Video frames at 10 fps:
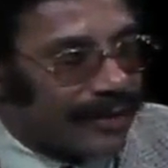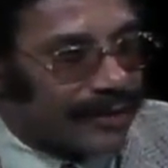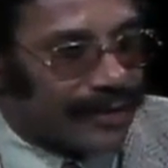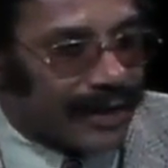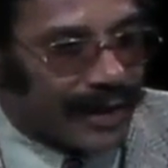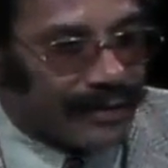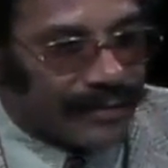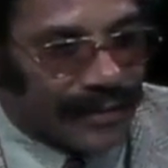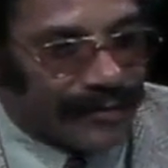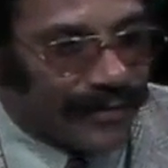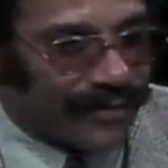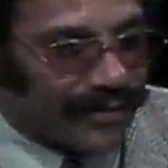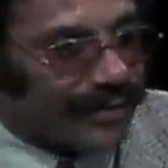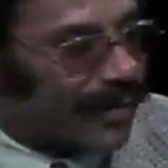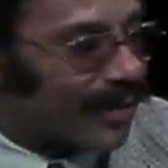they had it, they fixed
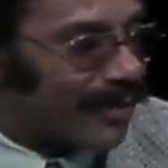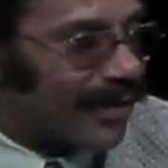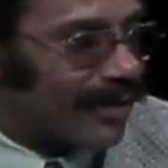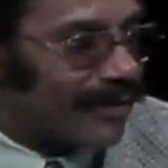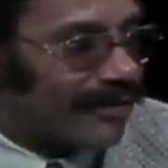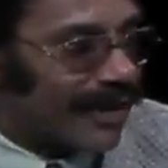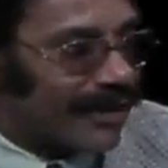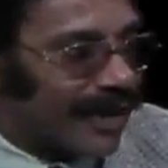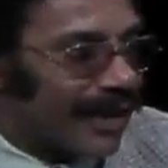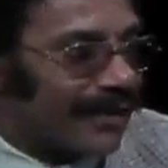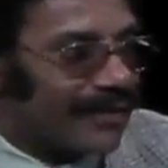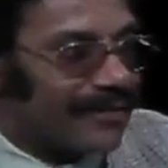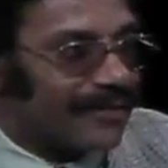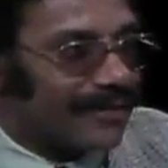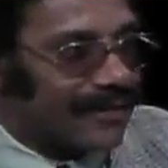it so it could be taken down
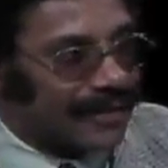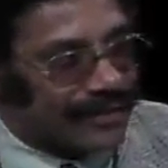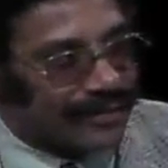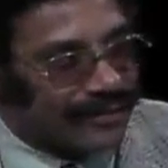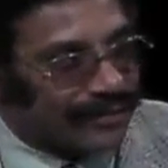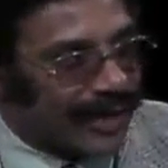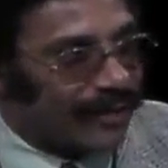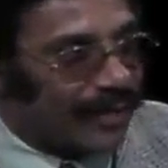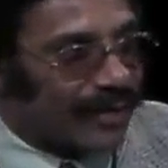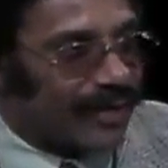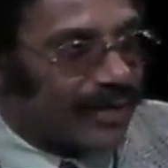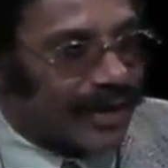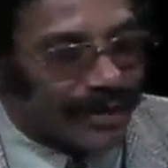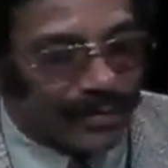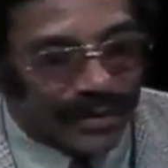and you could travel with it on
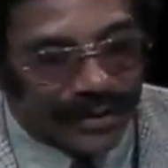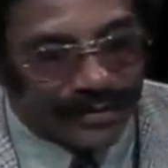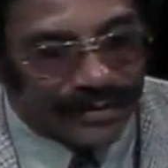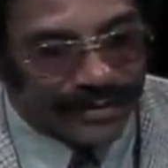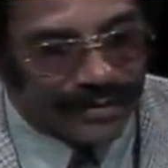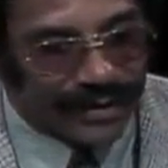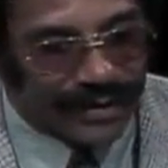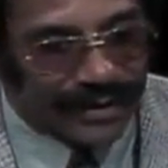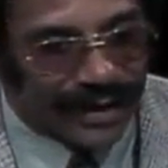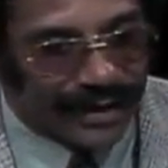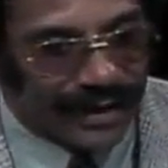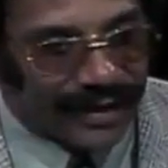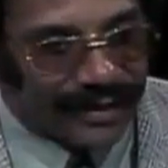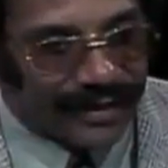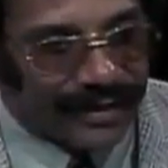the airplanes and things like
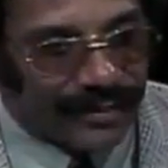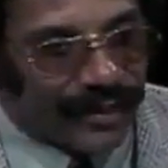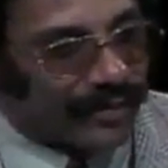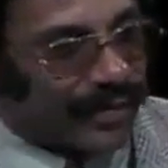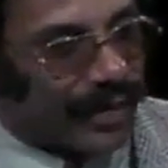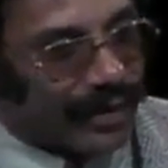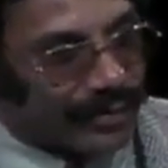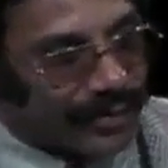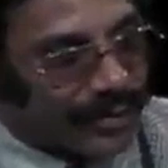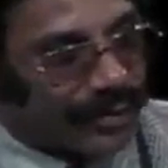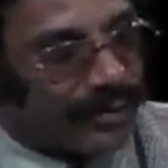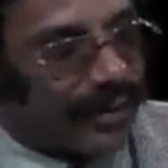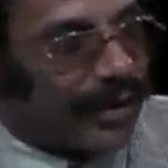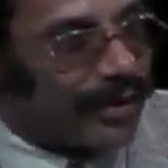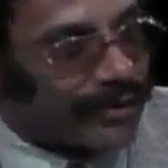that because they are, you know,
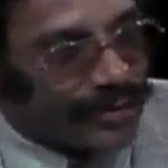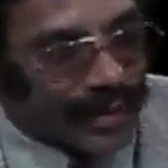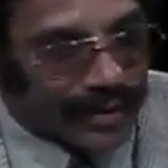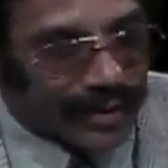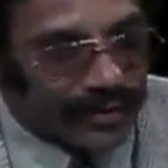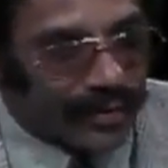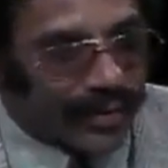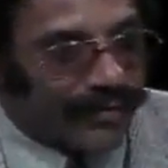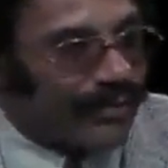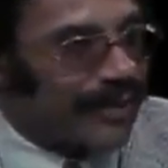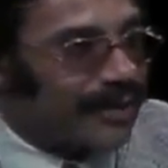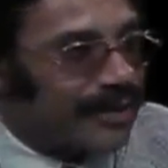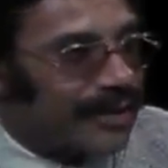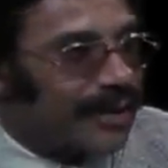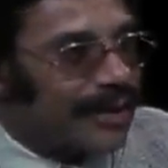large, I think 20 feet.
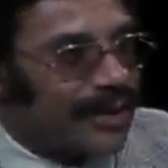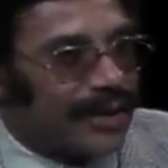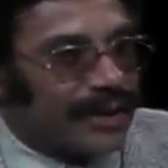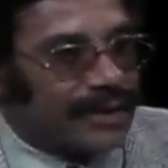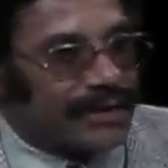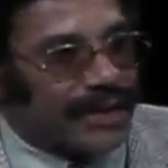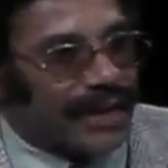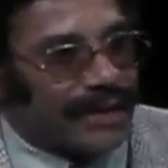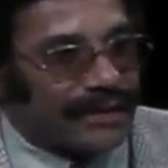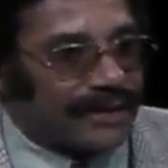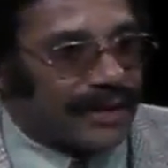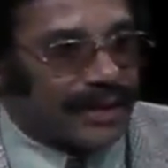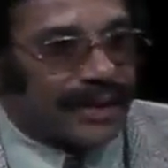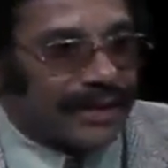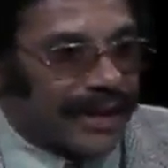Yeah. So they had it
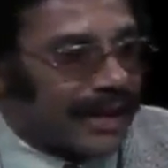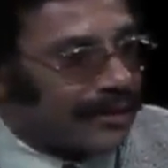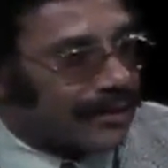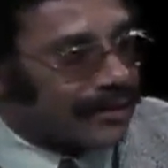uh, cut down to,